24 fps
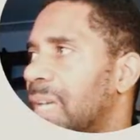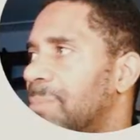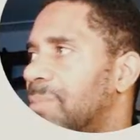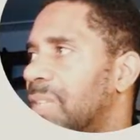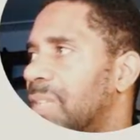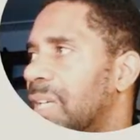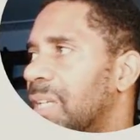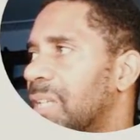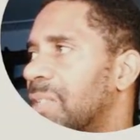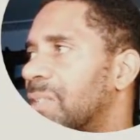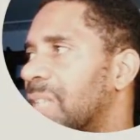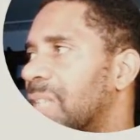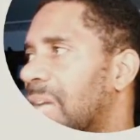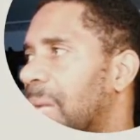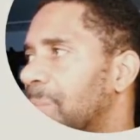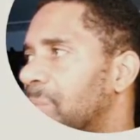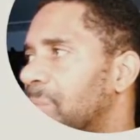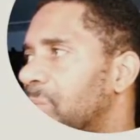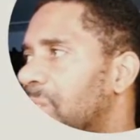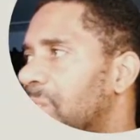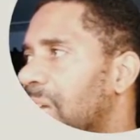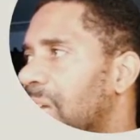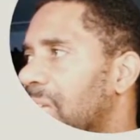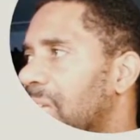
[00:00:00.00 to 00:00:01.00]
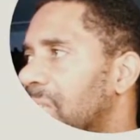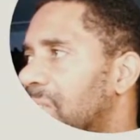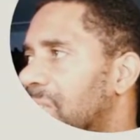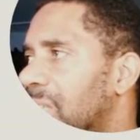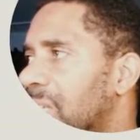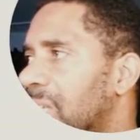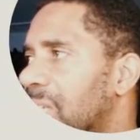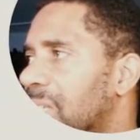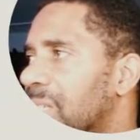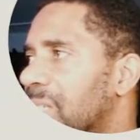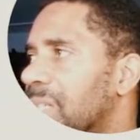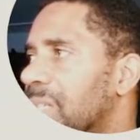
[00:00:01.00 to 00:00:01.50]
data type. You can't
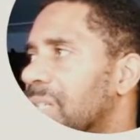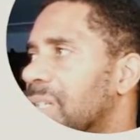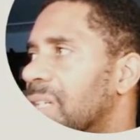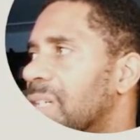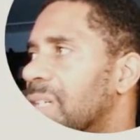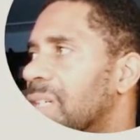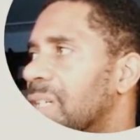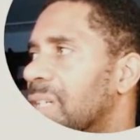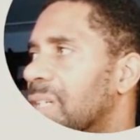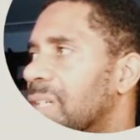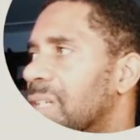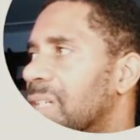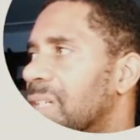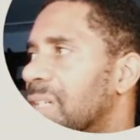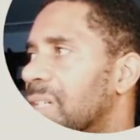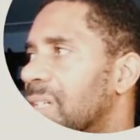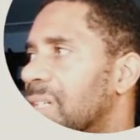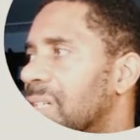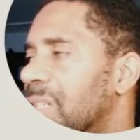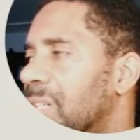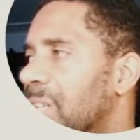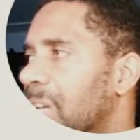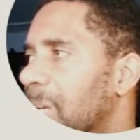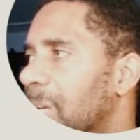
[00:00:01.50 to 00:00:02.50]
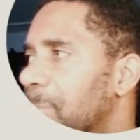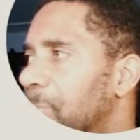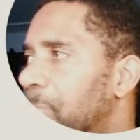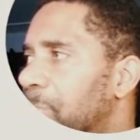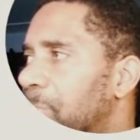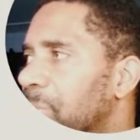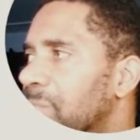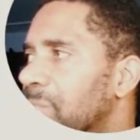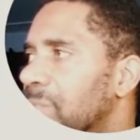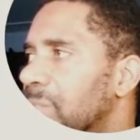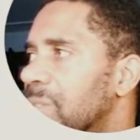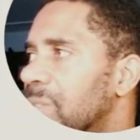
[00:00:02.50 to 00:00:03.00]
take and
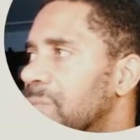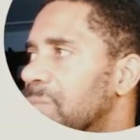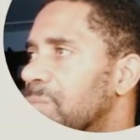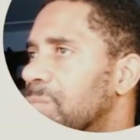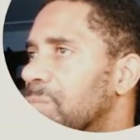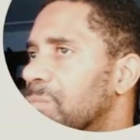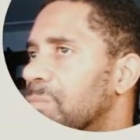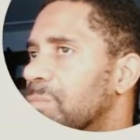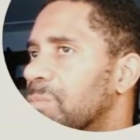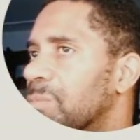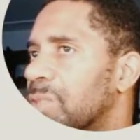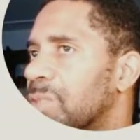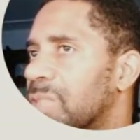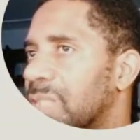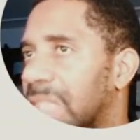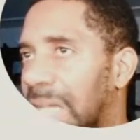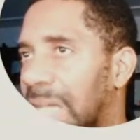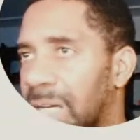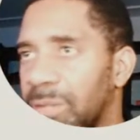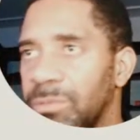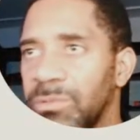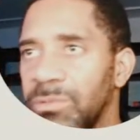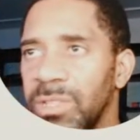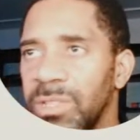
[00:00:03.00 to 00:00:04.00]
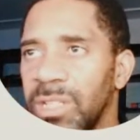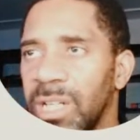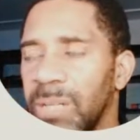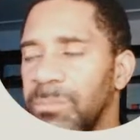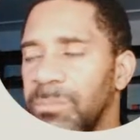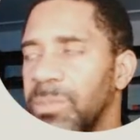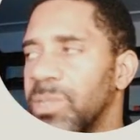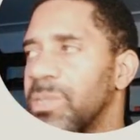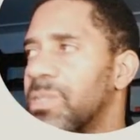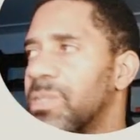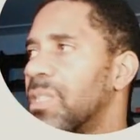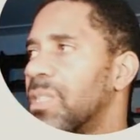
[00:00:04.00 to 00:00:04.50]
put counting
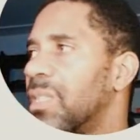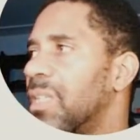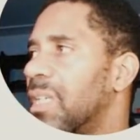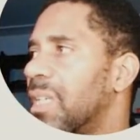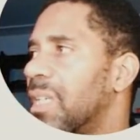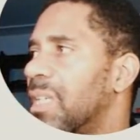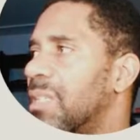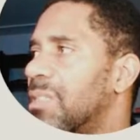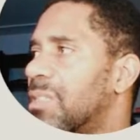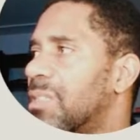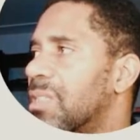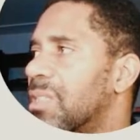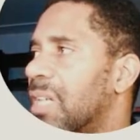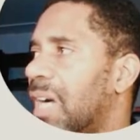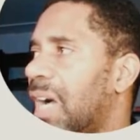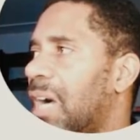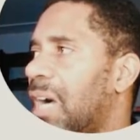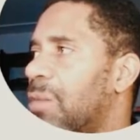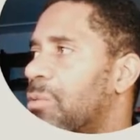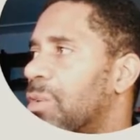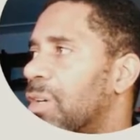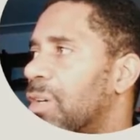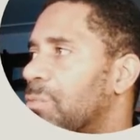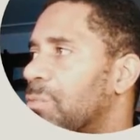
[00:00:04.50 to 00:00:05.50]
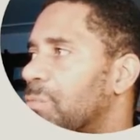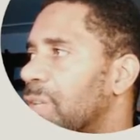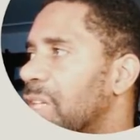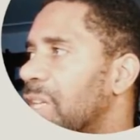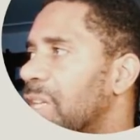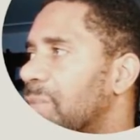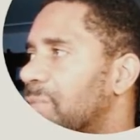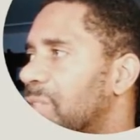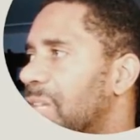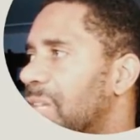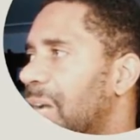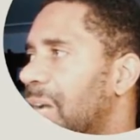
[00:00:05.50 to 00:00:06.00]
numbers into our array
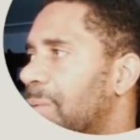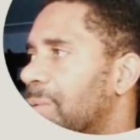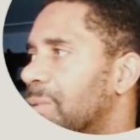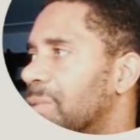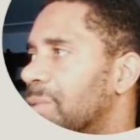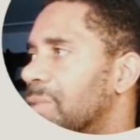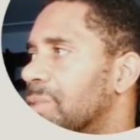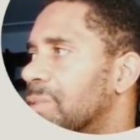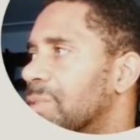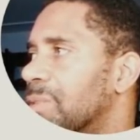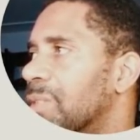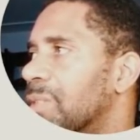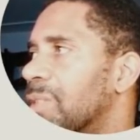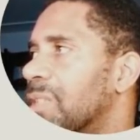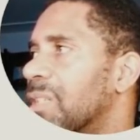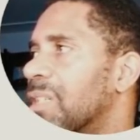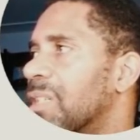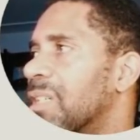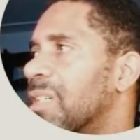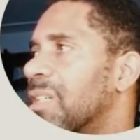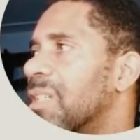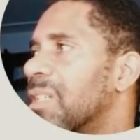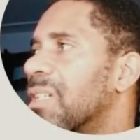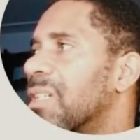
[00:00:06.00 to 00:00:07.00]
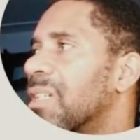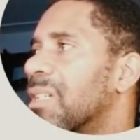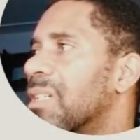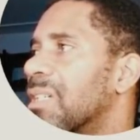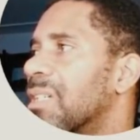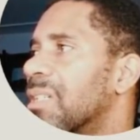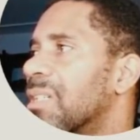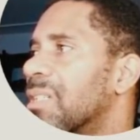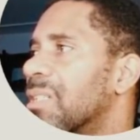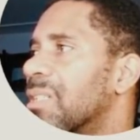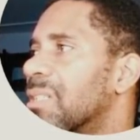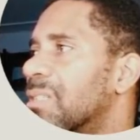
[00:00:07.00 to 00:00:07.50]
of characters.
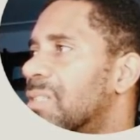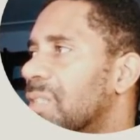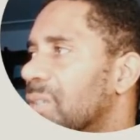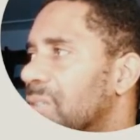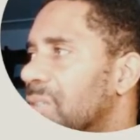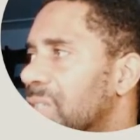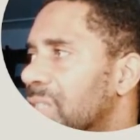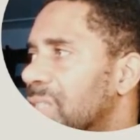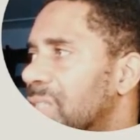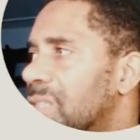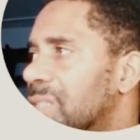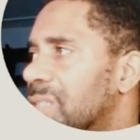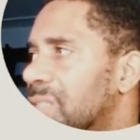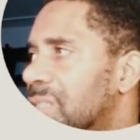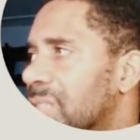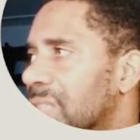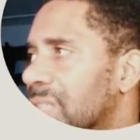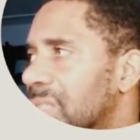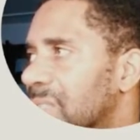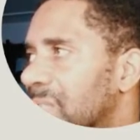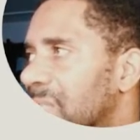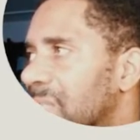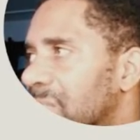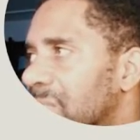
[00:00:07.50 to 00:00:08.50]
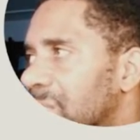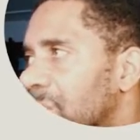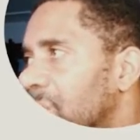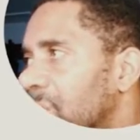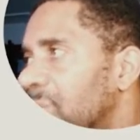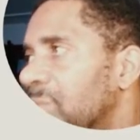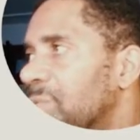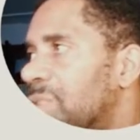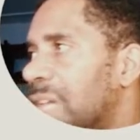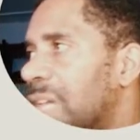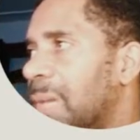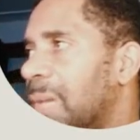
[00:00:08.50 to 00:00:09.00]
So this is just it. So
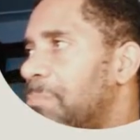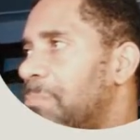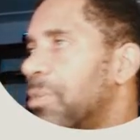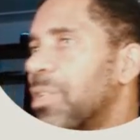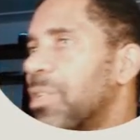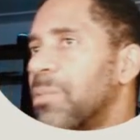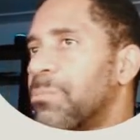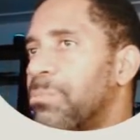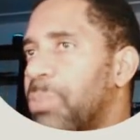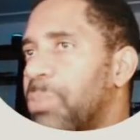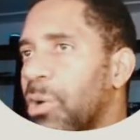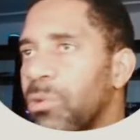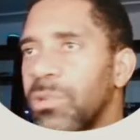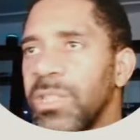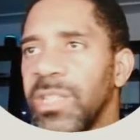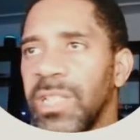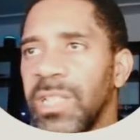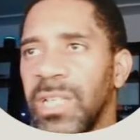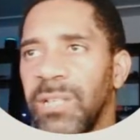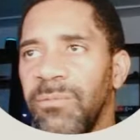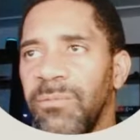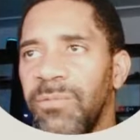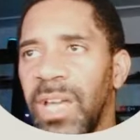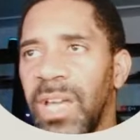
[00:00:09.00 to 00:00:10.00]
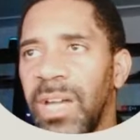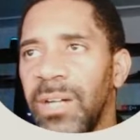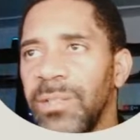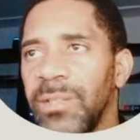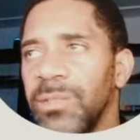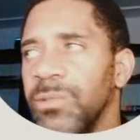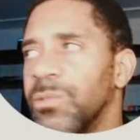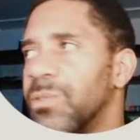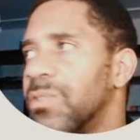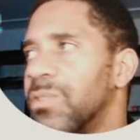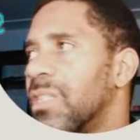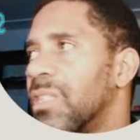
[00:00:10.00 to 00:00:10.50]
you can't put Boolean
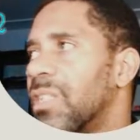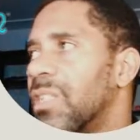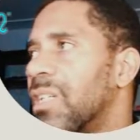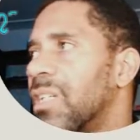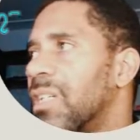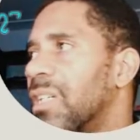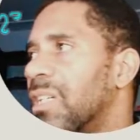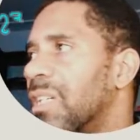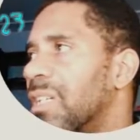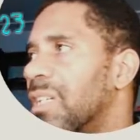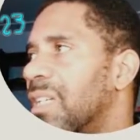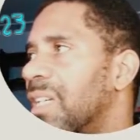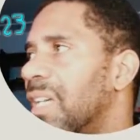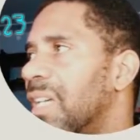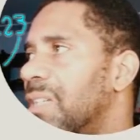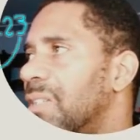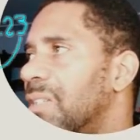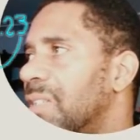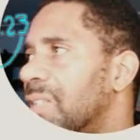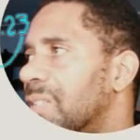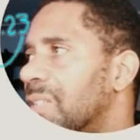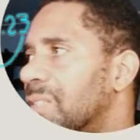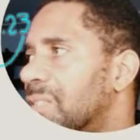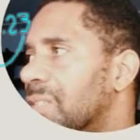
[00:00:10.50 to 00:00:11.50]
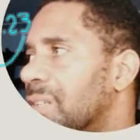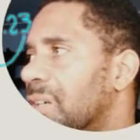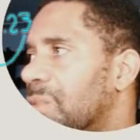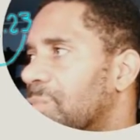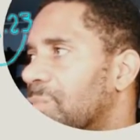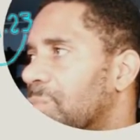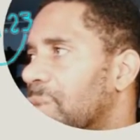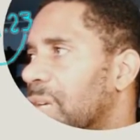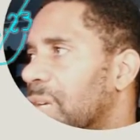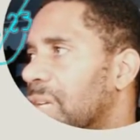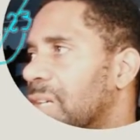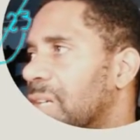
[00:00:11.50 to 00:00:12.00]
values in this
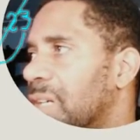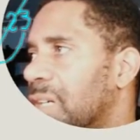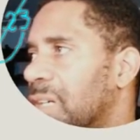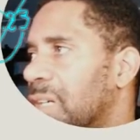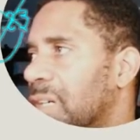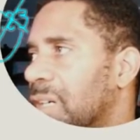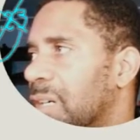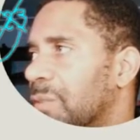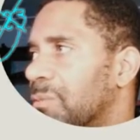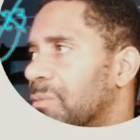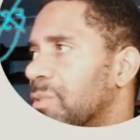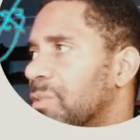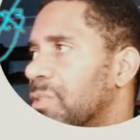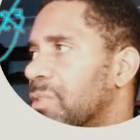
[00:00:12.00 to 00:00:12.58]
array of